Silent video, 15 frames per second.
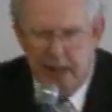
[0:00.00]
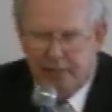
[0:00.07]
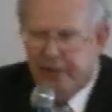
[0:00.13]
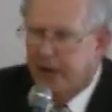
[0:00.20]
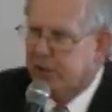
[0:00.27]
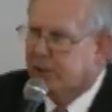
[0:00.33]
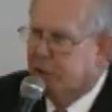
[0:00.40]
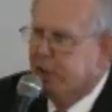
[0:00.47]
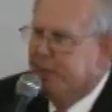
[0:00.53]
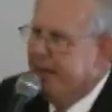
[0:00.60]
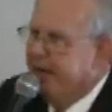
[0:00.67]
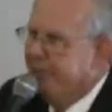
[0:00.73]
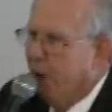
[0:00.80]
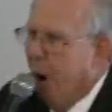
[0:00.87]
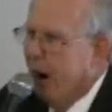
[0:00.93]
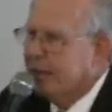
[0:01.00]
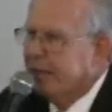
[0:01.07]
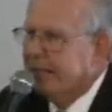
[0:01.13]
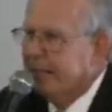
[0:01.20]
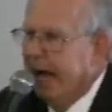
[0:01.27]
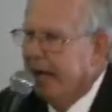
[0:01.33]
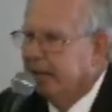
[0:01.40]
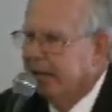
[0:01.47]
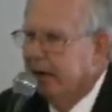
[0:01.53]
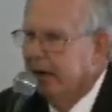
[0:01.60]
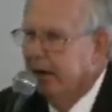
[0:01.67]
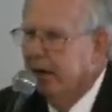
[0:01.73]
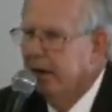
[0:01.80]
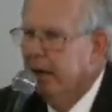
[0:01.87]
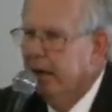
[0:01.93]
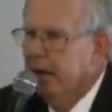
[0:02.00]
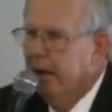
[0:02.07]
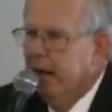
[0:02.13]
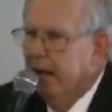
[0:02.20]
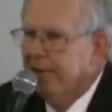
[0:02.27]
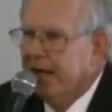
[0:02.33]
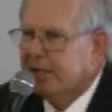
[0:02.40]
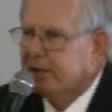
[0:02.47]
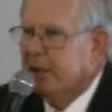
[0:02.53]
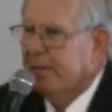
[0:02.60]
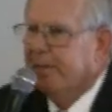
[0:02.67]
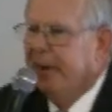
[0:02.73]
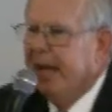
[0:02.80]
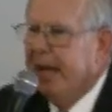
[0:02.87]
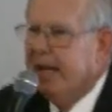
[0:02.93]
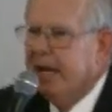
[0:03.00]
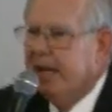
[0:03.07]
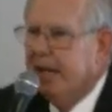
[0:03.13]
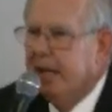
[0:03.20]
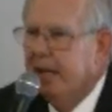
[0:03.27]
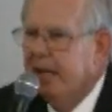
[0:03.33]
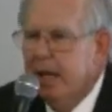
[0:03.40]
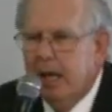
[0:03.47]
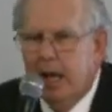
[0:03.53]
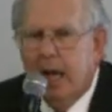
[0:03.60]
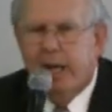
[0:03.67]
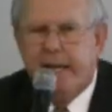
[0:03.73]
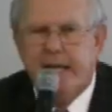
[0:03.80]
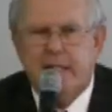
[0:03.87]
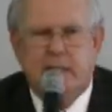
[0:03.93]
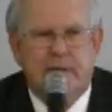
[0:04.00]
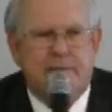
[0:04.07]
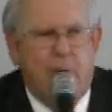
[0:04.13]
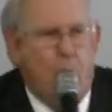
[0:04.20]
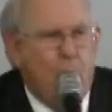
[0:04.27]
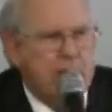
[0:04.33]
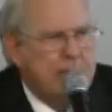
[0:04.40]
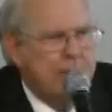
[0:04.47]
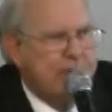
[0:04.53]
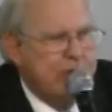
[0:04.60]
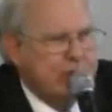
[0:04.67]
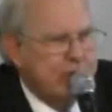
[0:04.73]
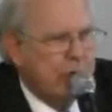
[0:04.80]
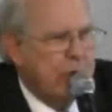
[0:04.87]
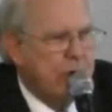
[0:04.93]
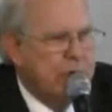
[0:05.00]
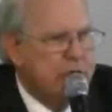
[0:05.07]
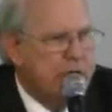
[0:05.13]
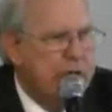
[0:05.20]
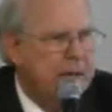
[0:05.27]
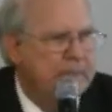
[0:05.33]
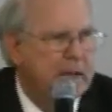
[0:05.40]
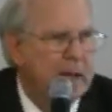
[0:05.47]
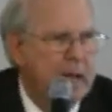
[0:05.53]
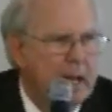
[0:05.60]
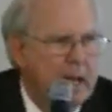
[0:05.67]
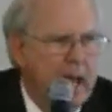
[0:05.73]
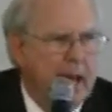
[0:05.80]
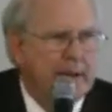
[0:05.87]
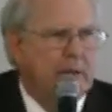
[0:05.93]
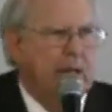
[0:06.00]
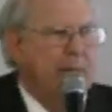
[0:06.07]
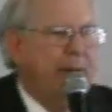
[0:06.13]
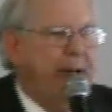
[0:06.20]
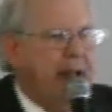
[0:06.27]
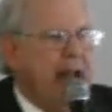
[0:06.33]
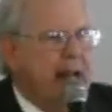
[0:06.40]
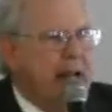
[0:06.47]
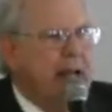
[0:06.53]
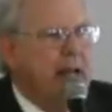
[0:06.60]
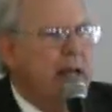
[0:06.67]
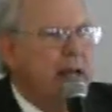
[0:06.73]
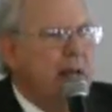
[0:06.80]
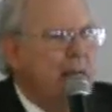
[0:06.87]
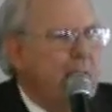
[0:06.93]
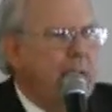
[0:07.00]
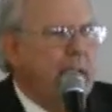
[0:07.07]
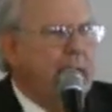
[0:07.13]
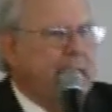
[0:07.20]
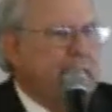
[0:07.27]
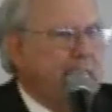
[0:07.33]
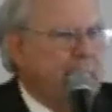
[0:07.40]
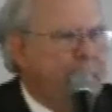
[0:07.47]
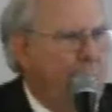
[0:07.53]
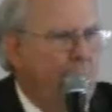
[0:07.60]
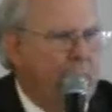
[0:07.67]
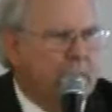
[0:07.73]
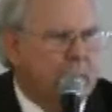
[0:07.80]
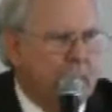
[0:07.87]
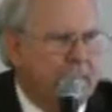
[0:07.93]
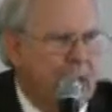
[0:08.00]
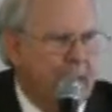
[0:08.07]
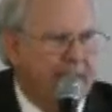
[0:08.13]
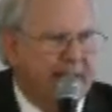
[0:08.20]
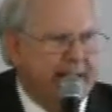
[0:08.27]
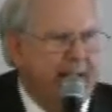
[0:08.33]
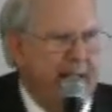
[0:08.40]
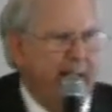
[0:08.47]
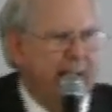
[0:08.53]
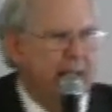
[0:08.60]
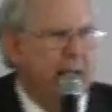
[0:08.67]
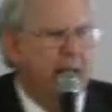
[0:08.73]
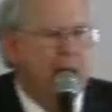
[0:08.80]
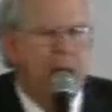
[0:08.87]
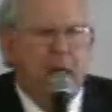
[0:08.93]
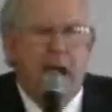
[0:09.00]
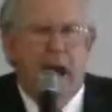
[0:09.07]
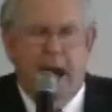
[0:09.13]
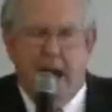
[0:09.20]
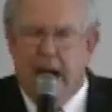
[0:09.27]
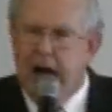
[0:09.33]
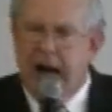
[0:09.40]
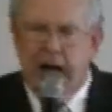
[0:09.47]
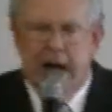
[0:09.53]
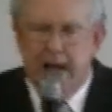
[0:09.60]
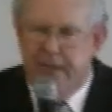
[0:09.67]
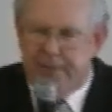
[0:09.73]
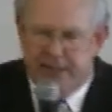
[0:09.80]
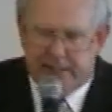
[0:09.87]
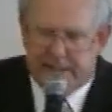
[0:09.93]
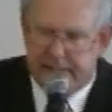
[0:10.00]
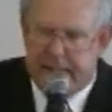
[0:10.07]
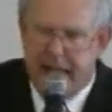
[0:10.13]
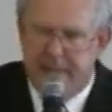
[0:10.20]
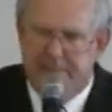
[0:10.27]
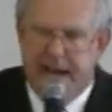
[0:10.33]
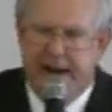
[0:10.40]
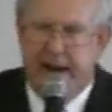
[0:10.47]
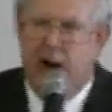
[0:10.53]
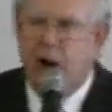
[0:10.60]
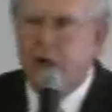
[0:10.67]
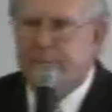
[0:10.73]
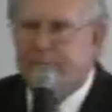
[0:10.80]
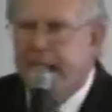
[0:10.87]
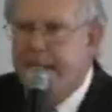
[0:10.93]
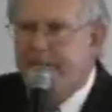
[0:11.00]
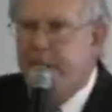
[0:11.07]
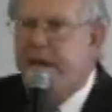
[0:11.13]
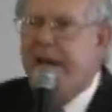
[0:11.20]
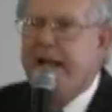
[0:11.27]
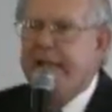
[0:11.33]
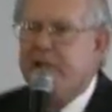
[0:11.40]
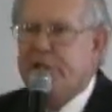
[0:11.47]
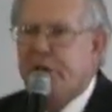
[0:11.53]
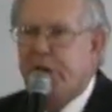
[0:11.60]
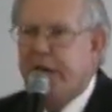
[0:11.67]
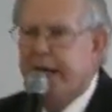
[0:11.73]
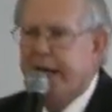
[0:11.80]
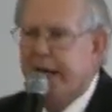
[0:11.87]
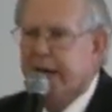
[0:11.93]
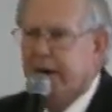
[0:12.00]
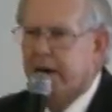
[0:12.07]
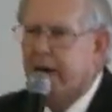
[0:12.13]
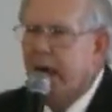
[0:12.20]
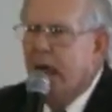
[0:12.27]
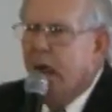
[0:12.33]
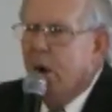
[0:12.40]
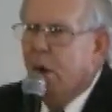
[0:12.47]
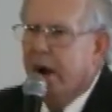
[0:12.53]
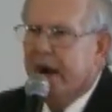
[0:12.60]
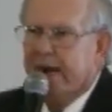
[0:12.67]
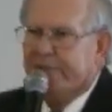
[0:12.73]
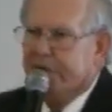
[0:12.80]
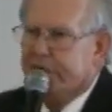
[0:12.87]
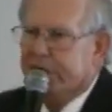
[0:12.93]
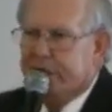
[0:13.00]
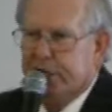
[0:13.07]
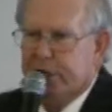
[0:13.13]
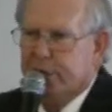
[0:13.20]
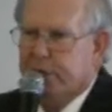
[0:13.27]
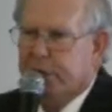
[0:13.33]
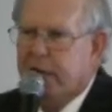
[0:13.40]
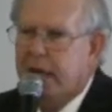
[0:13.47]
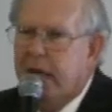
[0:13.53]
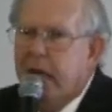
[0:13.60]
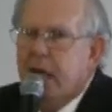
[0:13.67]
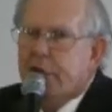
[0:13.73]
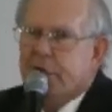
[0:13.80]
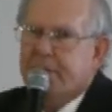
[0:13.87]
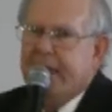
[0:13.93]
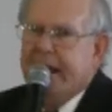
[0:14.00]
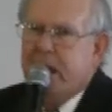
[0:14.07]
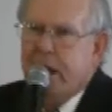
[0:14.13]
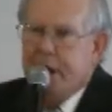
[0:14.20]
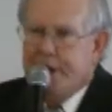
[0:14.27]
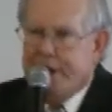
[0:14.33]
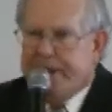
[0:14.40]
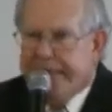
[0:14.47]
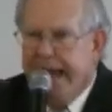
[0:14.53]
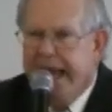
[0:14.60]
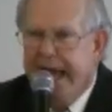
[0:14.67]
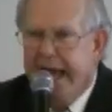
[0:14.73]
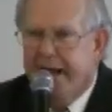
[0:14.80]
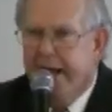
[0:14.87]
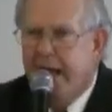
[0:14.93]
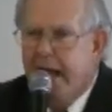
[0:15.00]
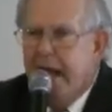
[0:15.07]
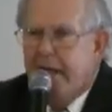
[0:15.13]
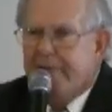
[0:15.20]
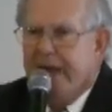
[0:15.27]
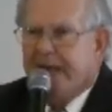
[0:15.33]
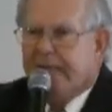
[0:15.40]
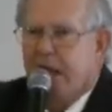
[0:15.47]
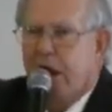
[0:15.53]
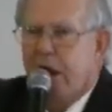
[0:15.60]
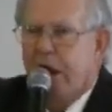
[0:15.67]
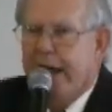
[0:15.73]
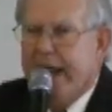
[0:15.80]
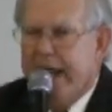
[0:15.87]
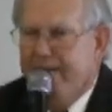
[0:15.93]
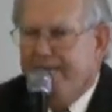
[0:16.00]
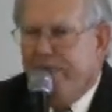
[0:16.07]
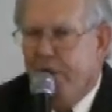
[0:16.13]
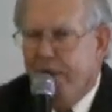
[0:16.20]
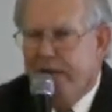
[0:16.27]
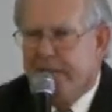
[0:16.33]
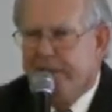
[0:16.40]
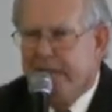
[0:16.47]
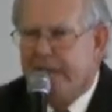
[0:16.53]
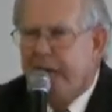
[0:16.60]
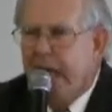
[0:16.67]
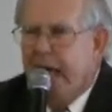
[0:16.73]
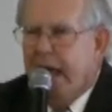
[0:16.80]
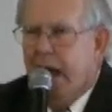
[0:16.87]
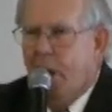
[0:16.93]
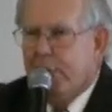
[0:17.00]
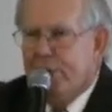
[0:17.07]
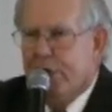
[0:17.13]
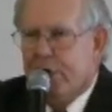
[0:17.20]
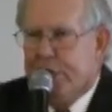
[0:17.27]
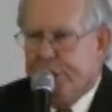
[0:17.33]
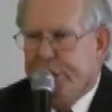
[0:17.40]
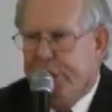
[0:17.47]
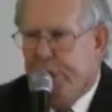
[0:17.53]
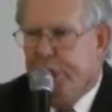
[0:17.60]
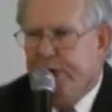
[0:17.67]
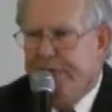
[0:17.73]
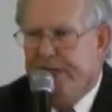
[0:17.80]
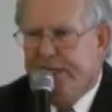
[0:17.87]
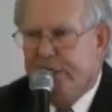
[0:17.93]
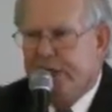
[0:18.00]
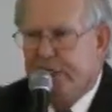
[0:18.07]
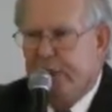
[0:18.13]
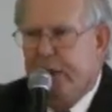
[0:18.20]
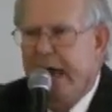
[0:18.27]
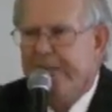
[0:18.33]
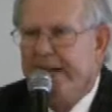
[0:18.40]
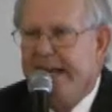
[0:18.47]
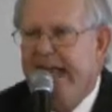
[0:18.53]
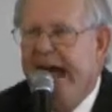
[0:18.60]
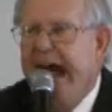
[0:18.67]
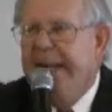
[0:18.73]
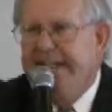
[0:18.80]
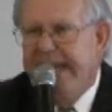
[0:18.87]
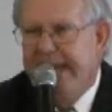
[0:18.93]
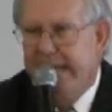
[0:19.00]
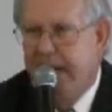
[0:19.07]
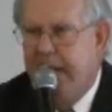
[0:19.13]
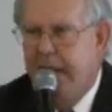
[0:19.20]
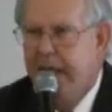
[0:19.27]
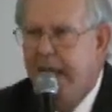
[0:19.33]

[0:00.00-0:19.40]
there's too many voices out there that's competing against the voice of the church and competing against the voice of mom and dad I, I, this is not my notes, but I'm going to insert it here. Whatever you do, you better understand that there are influences on your children that you don't have any idea.